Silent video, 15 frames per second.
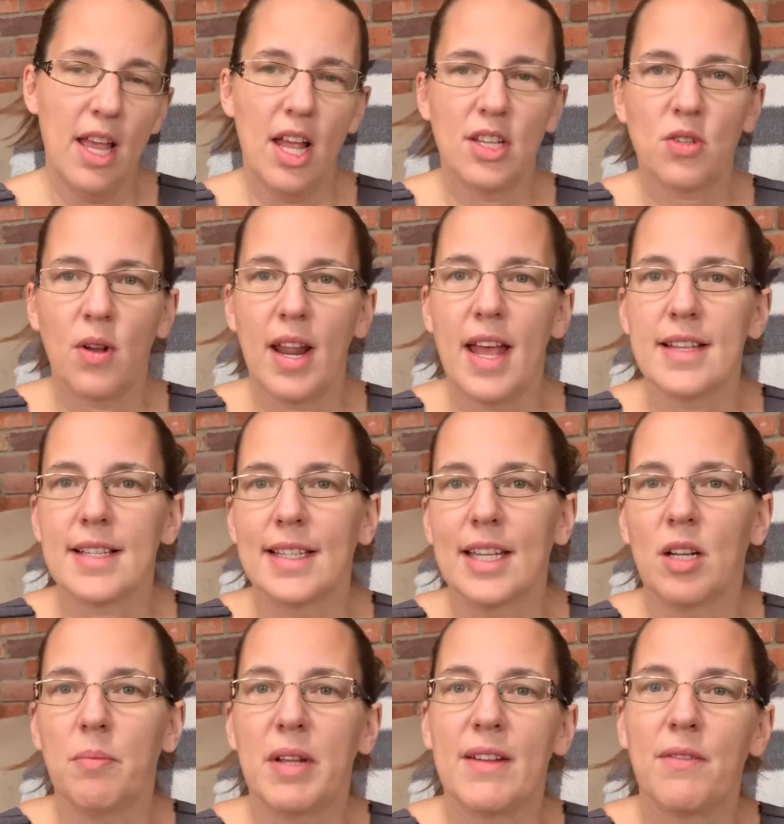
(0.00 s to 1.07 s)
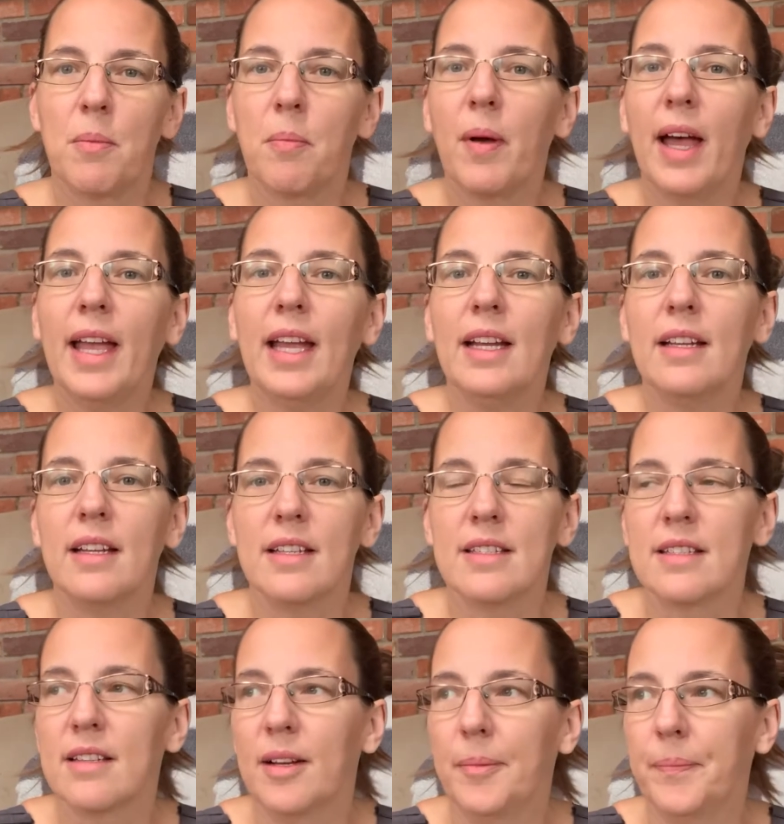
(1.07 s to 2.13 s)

So it has a little bit of a bite. It's